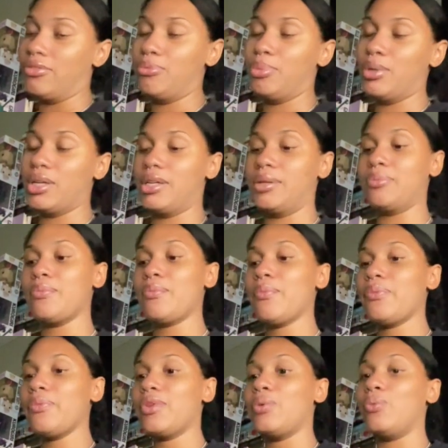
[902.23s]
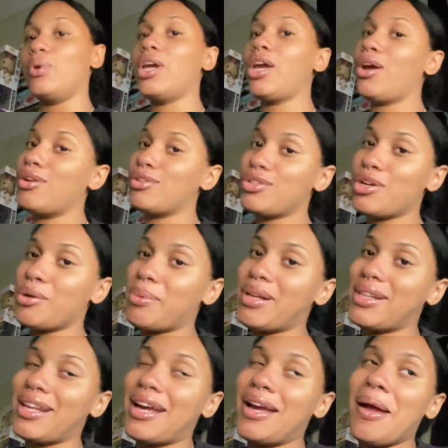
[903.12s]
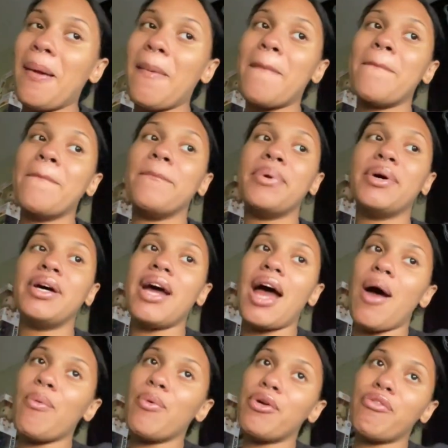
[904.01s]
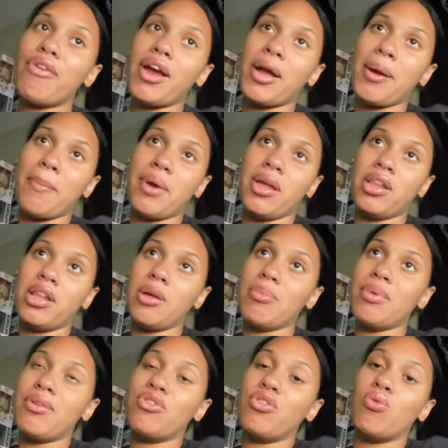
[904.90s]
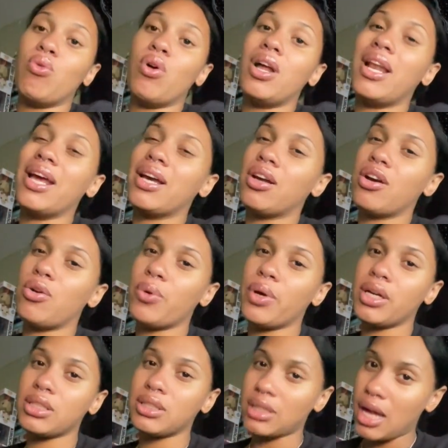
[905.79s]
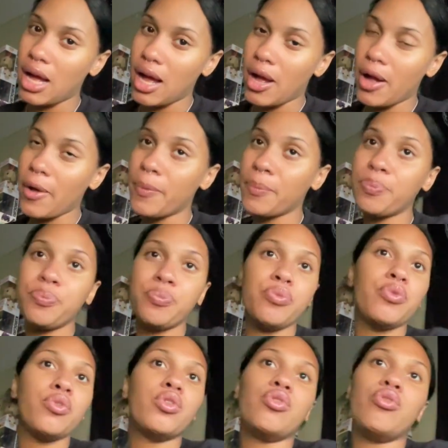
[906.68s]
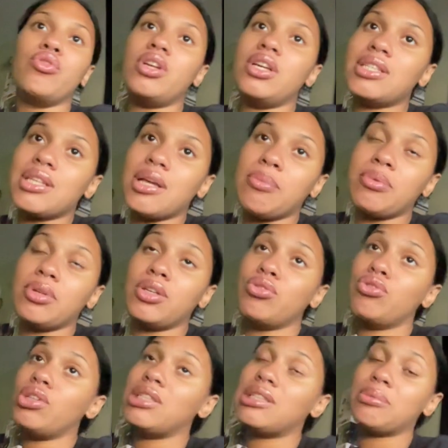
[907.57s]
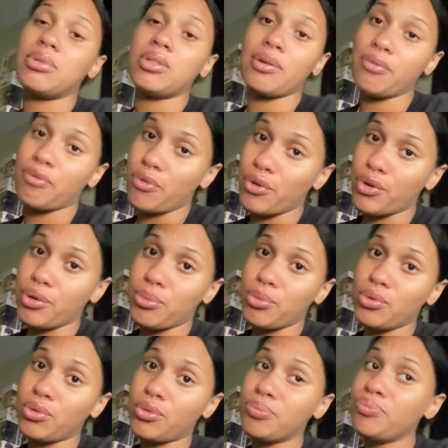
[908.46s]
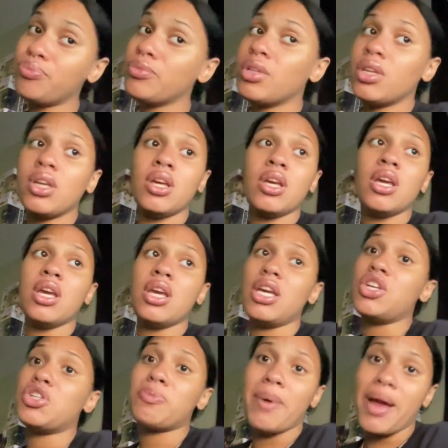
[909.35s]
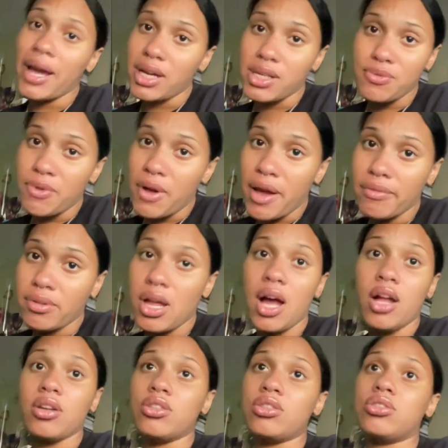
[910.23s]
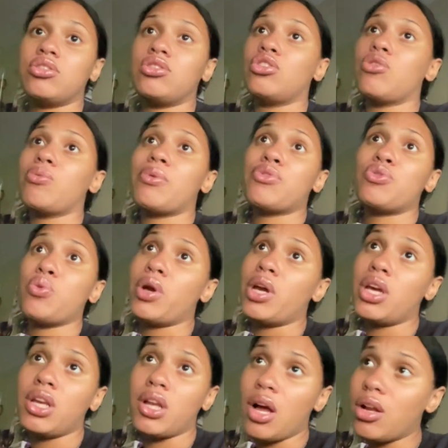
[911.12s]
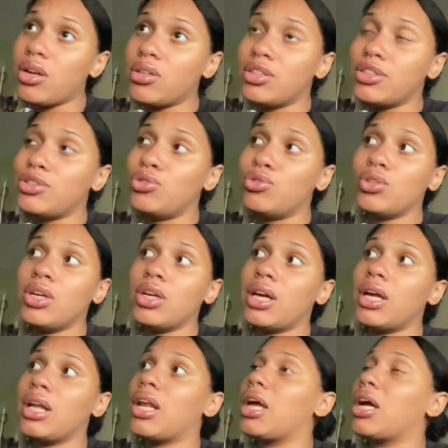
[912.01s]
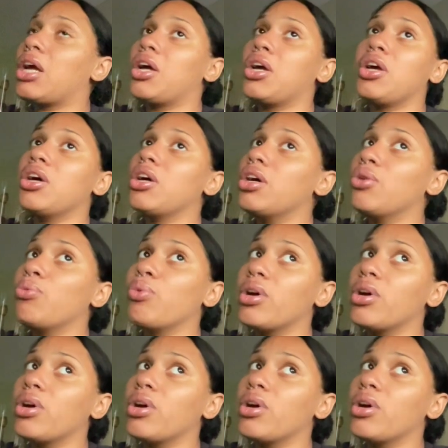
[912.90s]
but we ain't gonna talk about that. But I would recommend them if you want like a quick style. You need something affordable. Each pack is $5, so with $20 you can get like a good